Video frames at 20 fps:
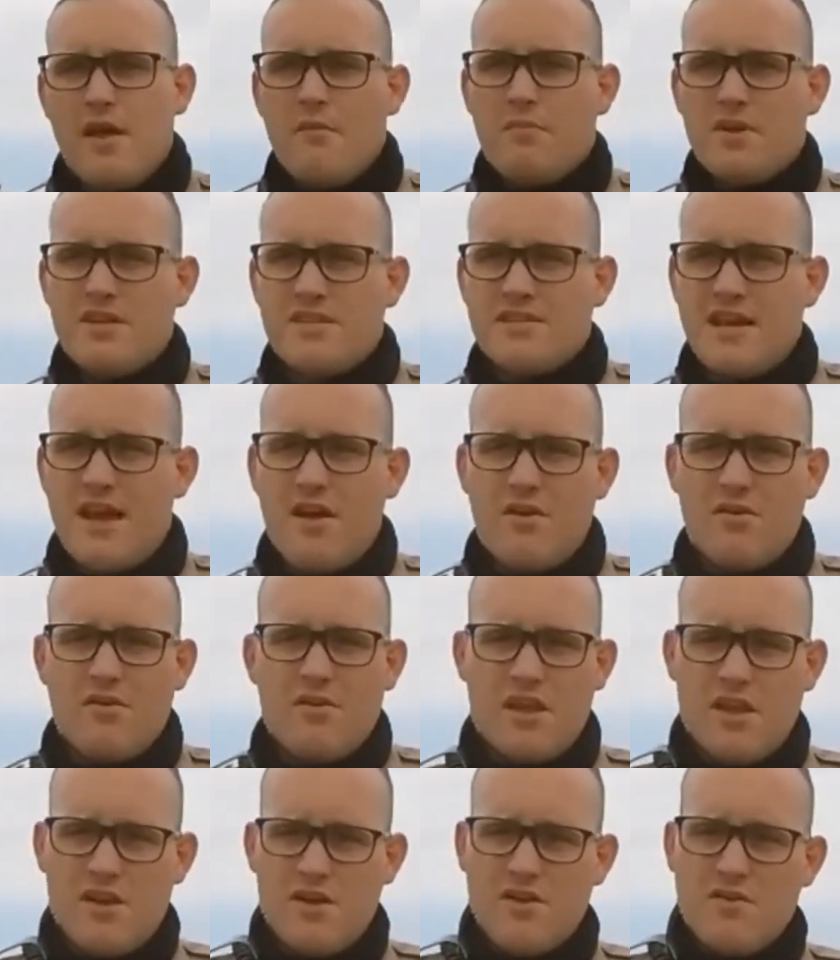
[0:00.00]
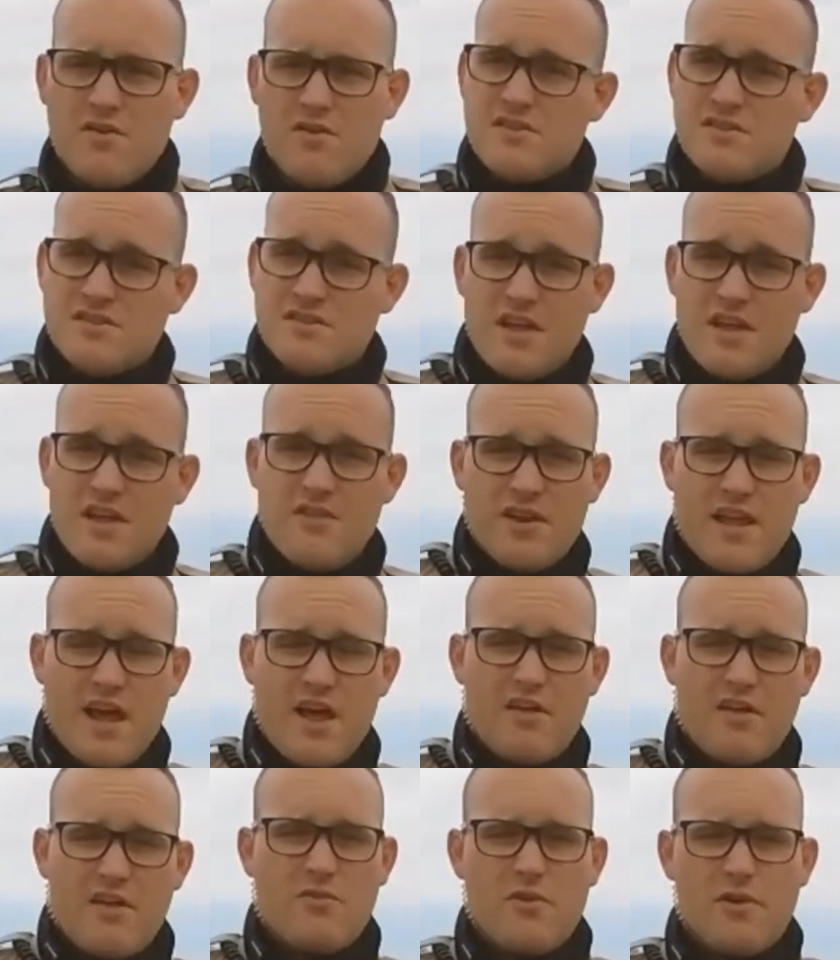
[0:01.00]
But down here in Southern
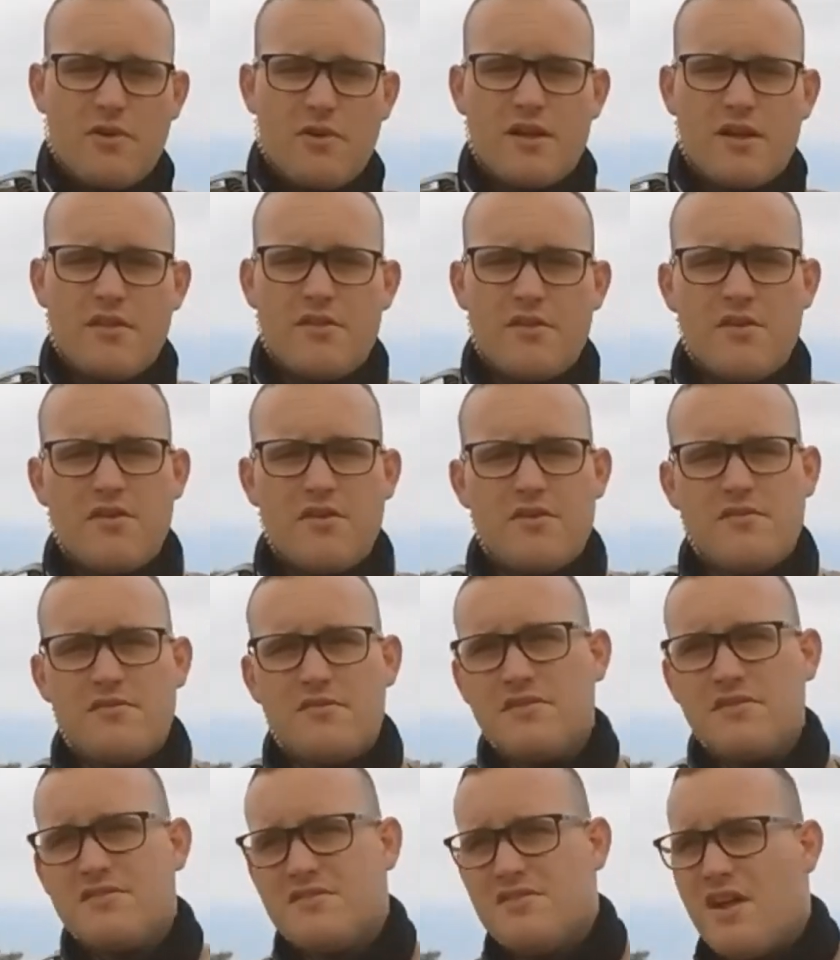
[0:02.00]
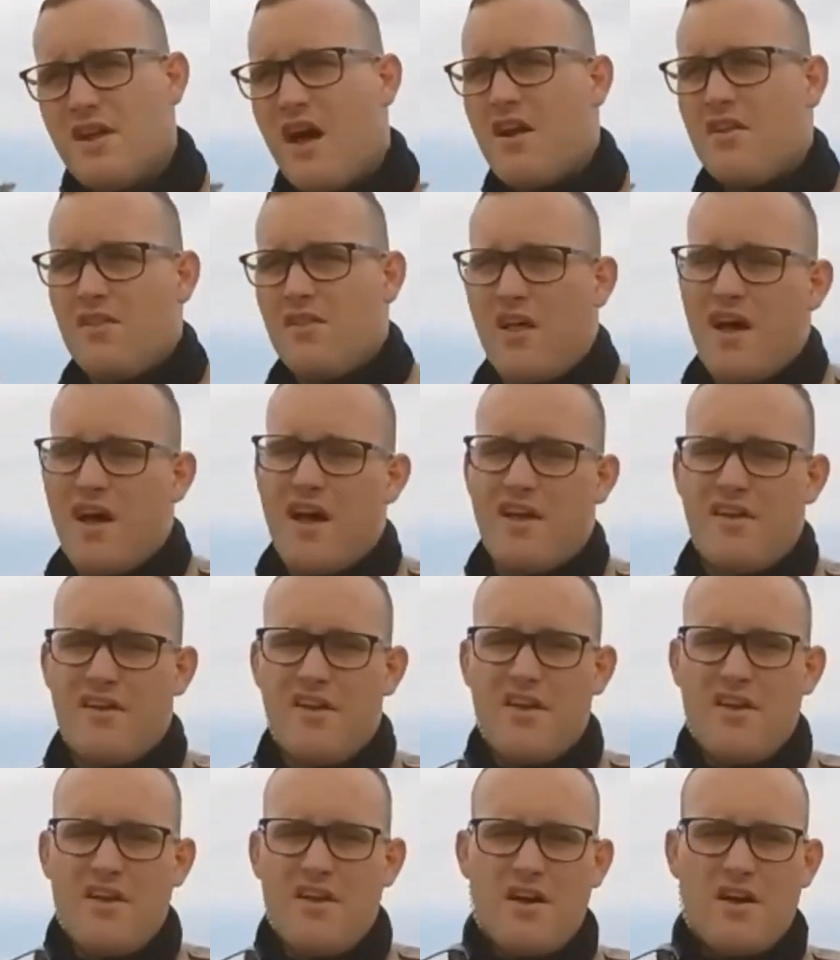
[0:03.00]
California, there is not a lot
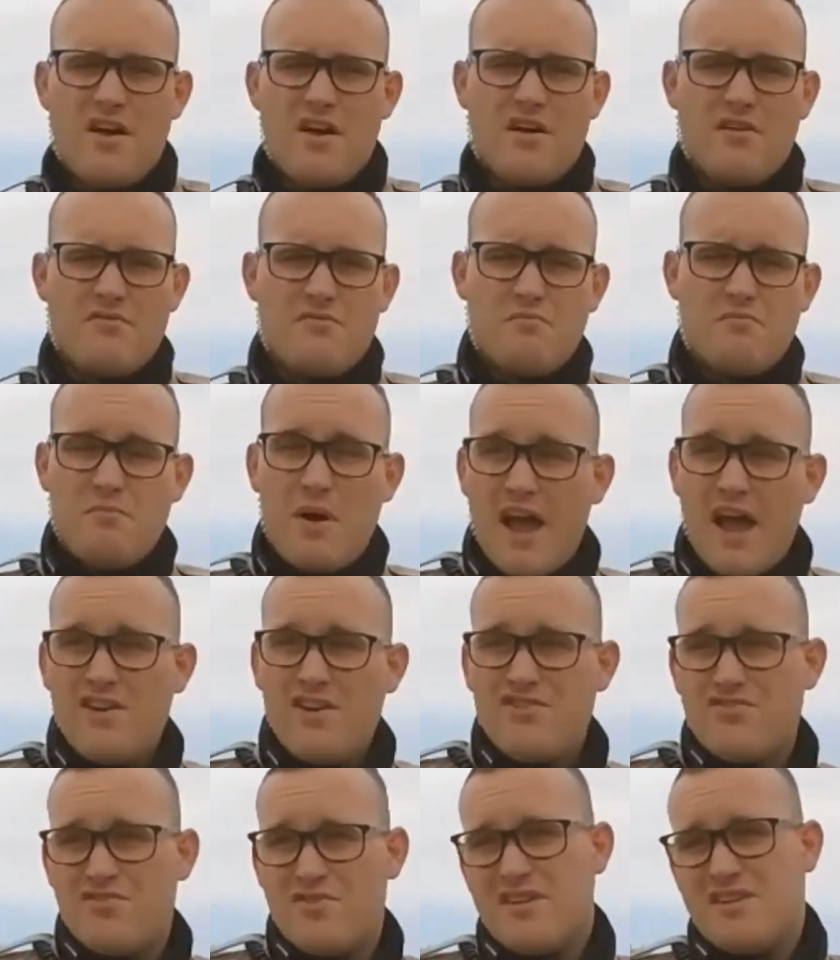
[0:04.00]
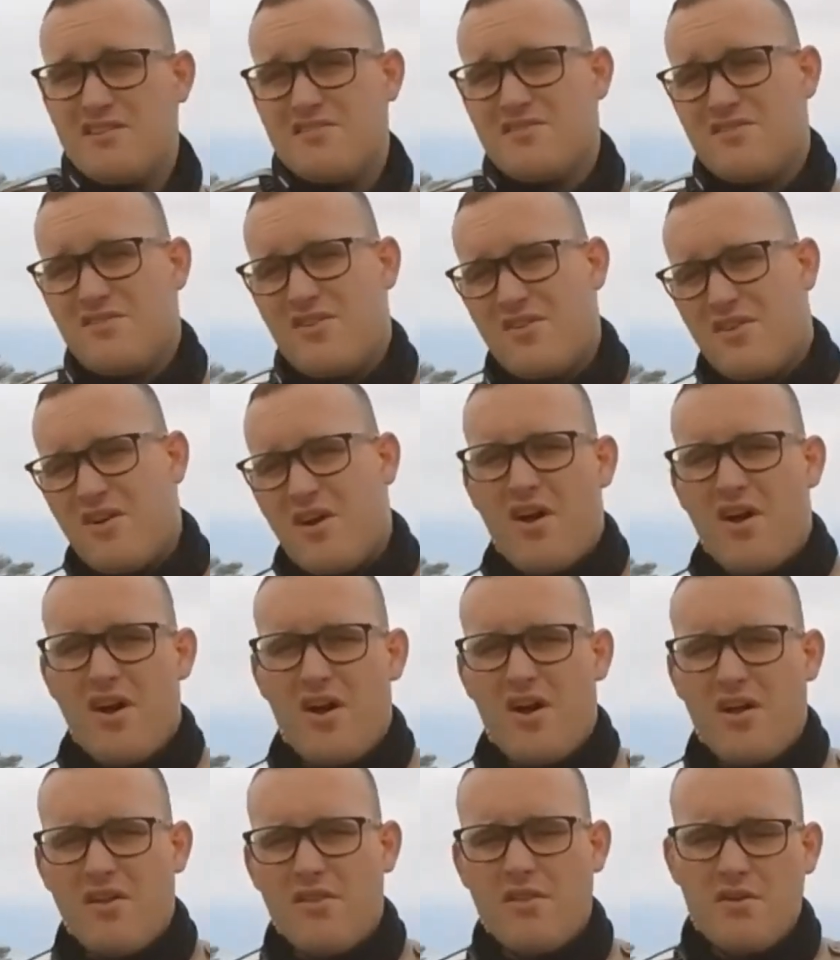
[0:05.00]
of pine trees
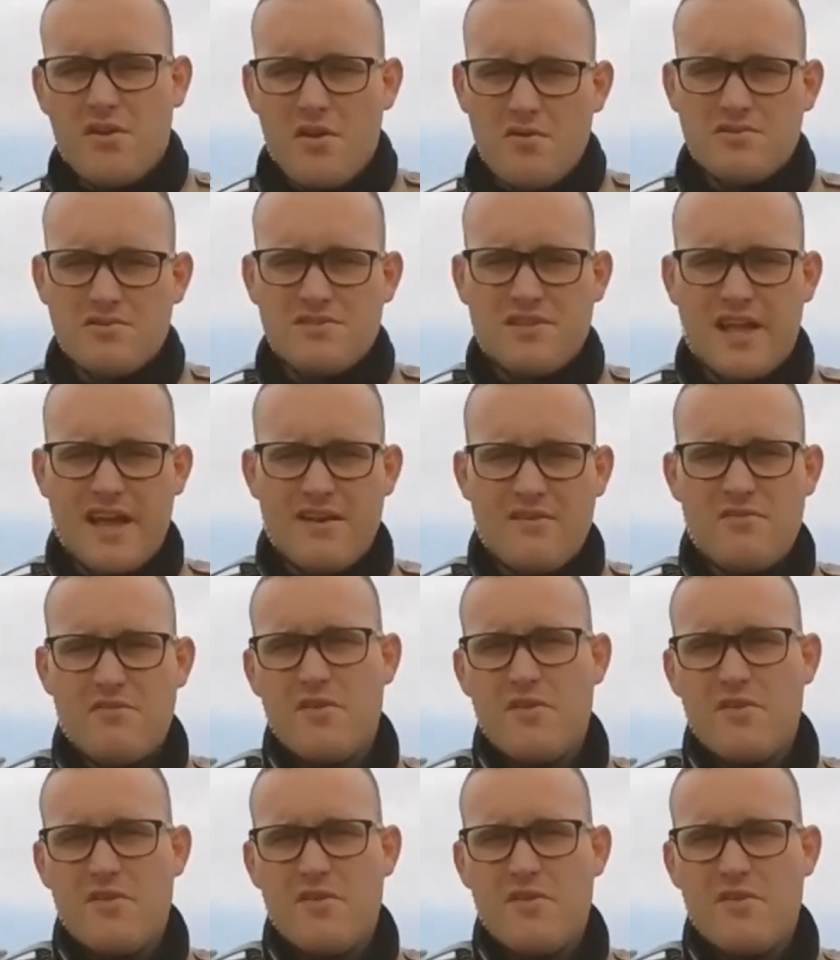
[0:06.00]
on the coastline.